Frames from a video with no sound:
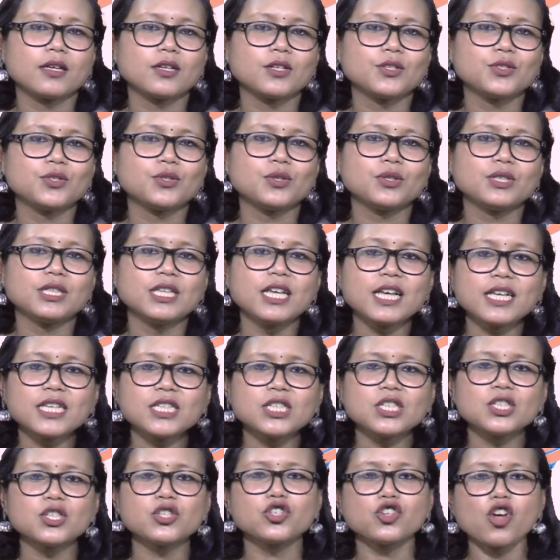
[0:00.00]
So
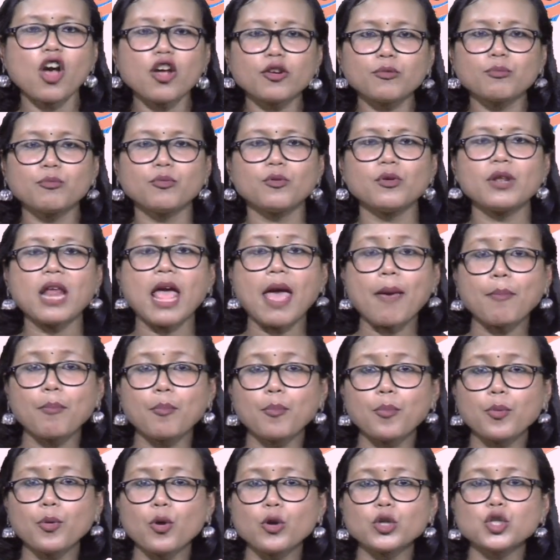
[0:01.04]
this thoughtful
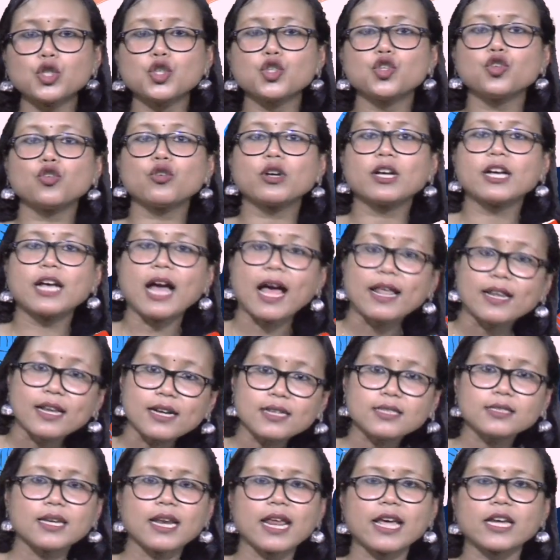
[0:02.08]
approach to color
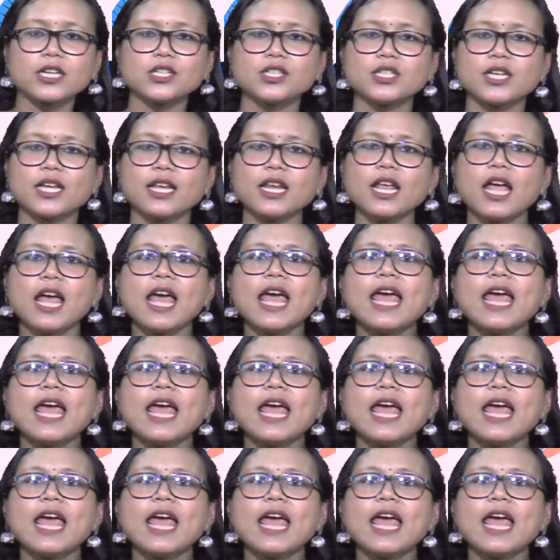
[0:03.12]
selection